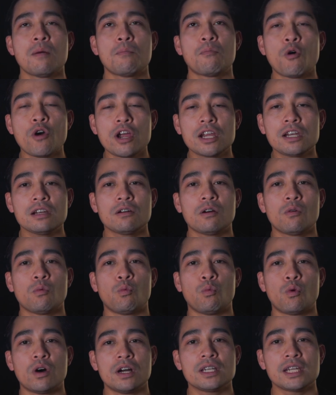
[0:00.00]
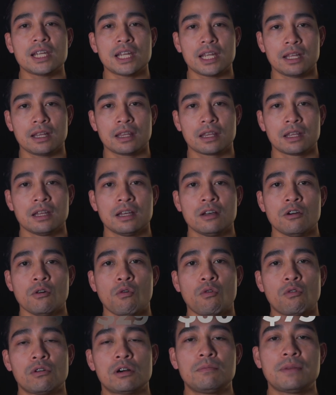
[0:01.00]
0.1 ETH
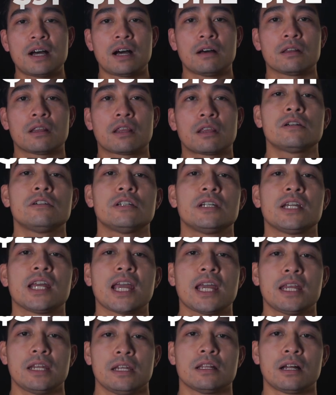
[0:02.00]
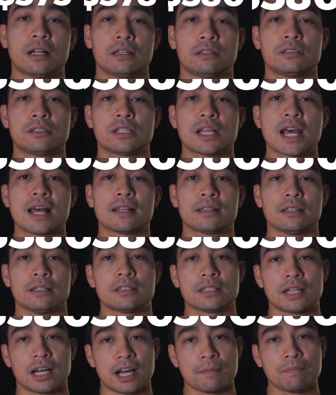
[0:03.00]
or about $380 at this
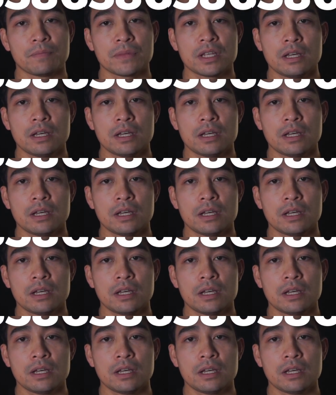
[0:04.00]
time.